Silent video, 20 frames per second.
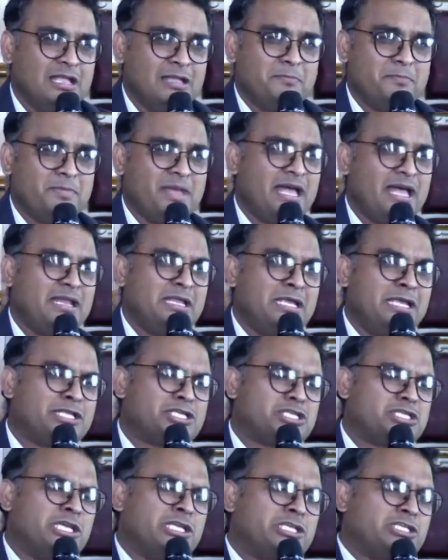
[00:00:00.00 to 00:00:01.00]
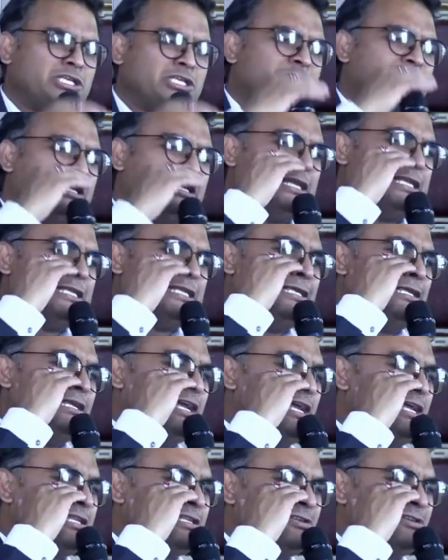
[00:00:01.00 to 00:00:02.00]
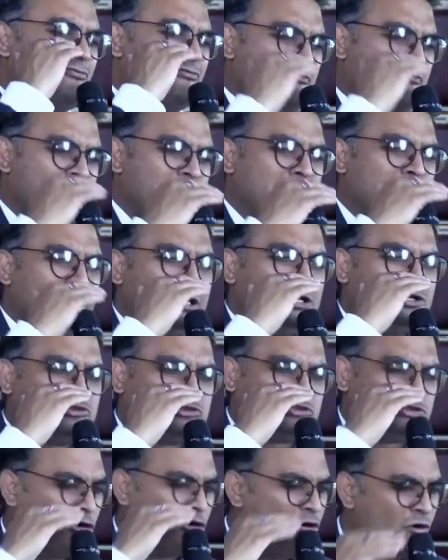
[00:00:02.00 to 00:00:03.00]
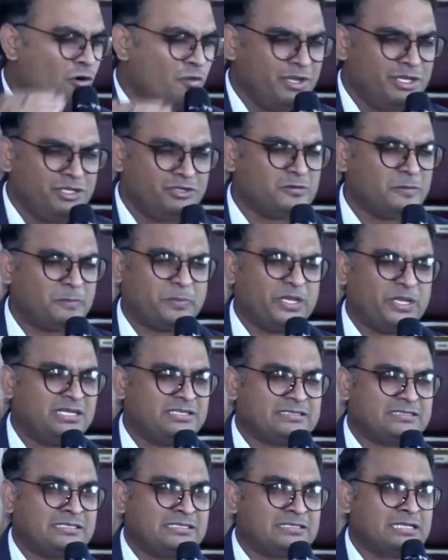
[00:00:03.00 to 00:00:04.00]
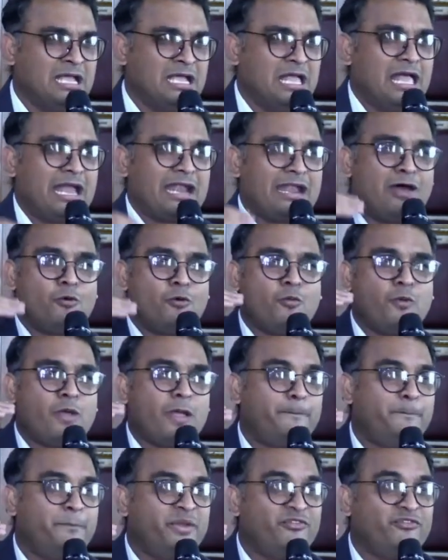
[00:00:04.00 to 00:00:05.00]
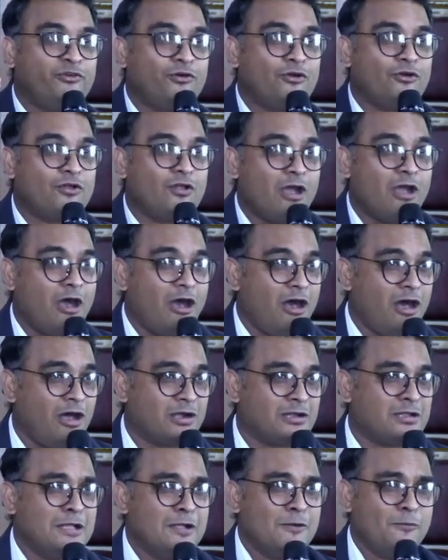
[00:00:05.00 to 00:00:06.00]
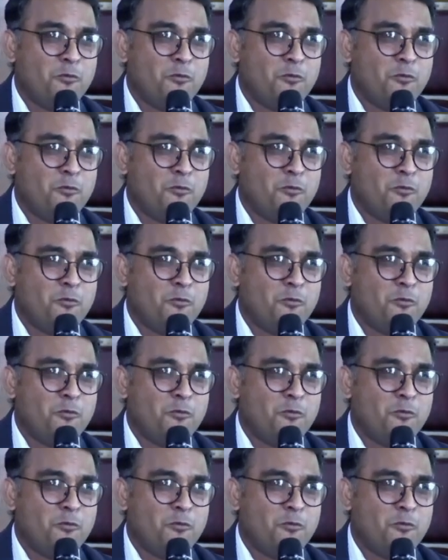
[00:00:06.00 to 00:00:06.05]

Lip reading: Man, it really tore me into pieces, and I wept before God,